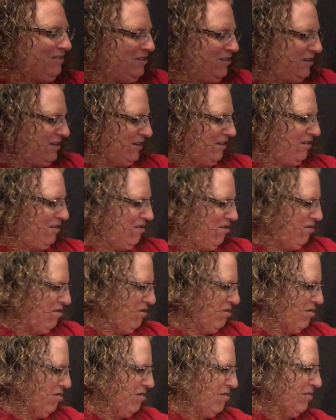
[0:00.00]
Look at
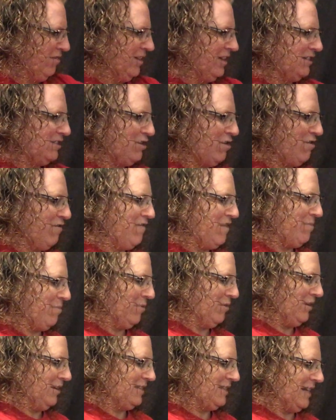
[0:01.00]
all these
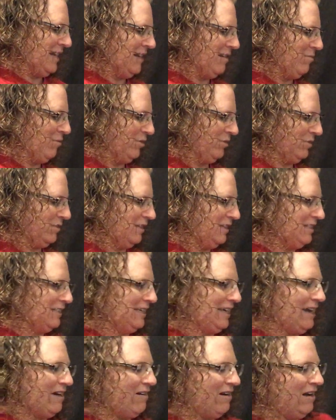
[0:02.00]
oviparous animals. Let's
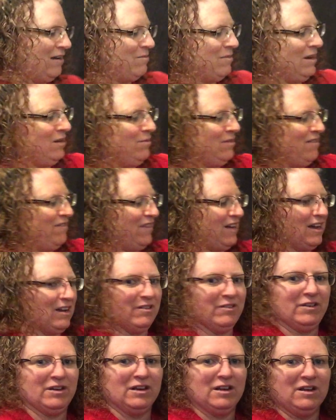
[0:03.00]
count how many we
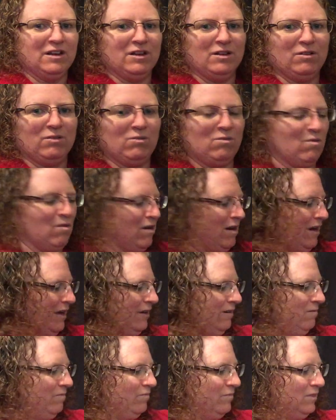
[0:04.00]
found.
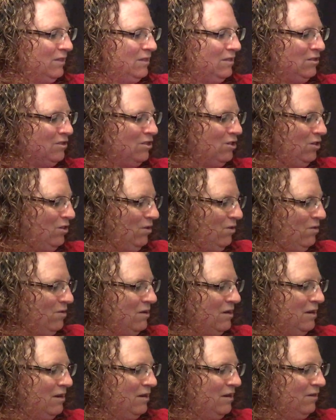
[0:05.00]
One, two,
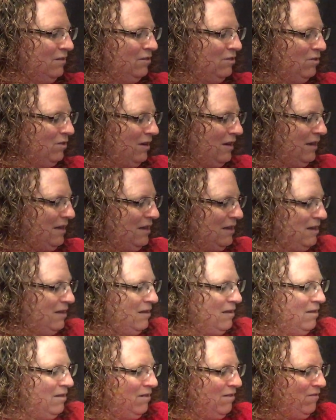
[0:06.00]
three,
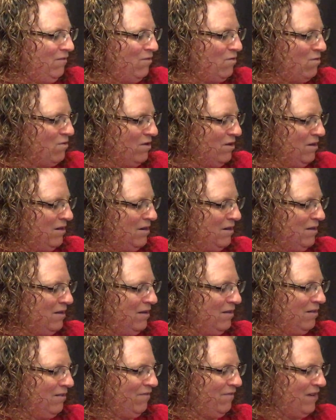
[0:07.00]
four,
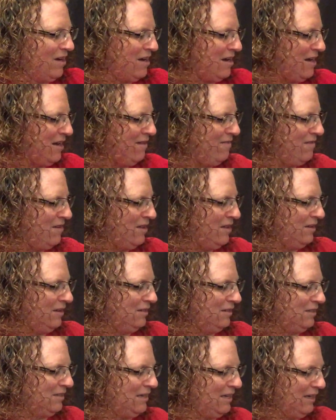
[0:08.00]
five,
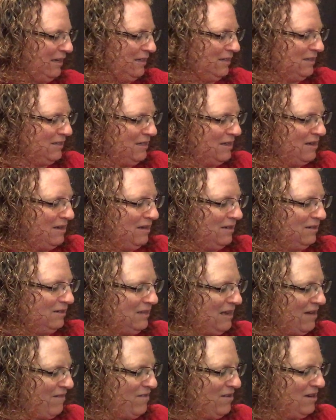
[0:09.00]
six,
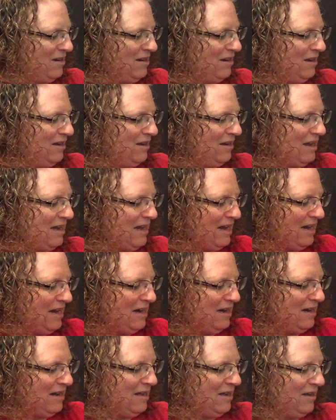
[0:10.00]
seven,
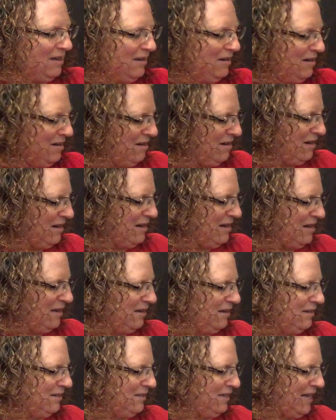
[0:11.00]
eight, nine,
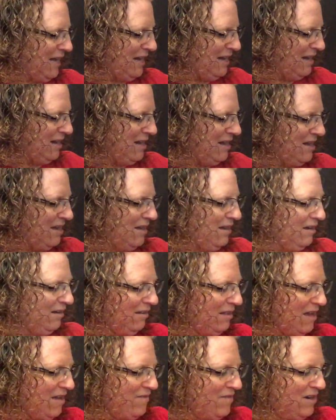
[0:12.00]
ten,
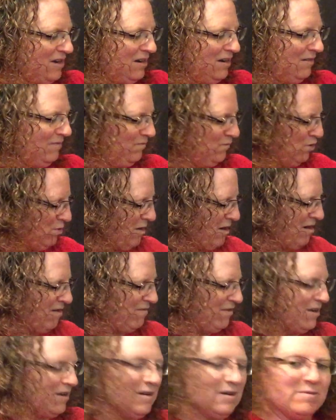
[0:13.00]
eleven,
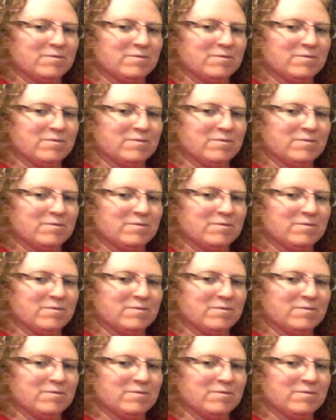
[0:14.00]
twelve,